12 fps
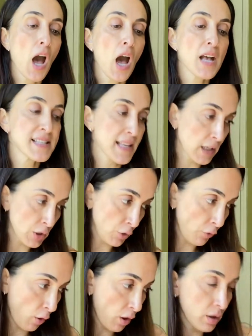Second of
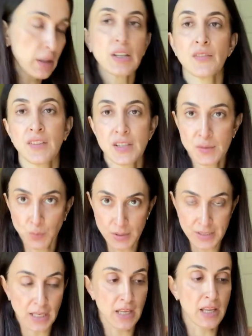all, this was
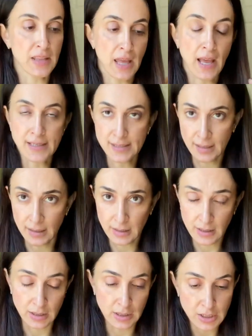in excellent
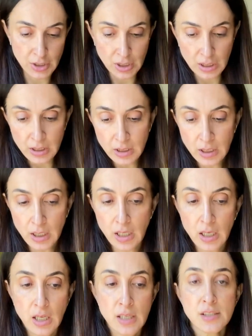condition
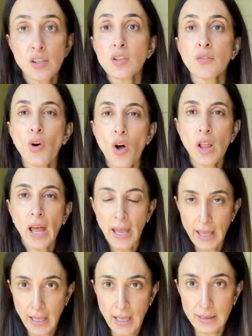Third of all, I
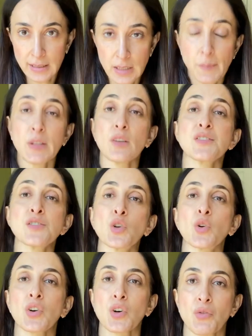had a little bit of
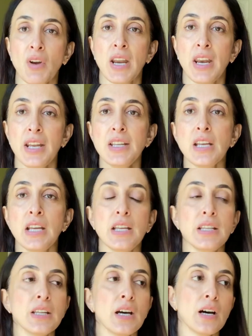store credit
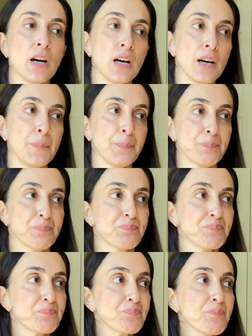in um,
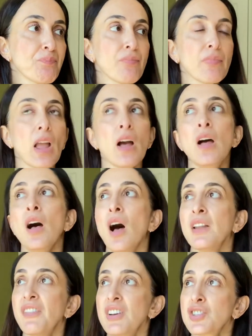
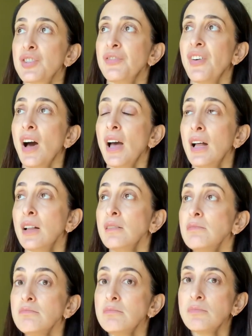on Fashionphile.
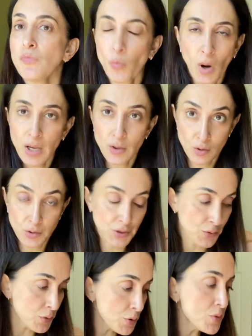Why not
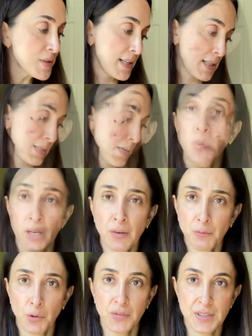you use it? I was waiting
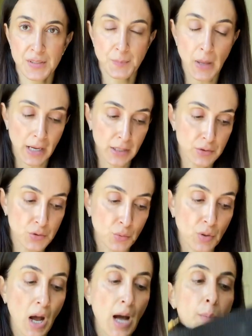for this bag to
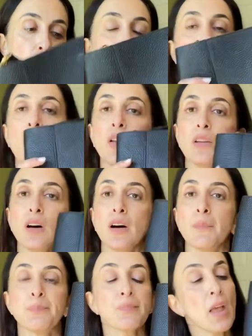come on um,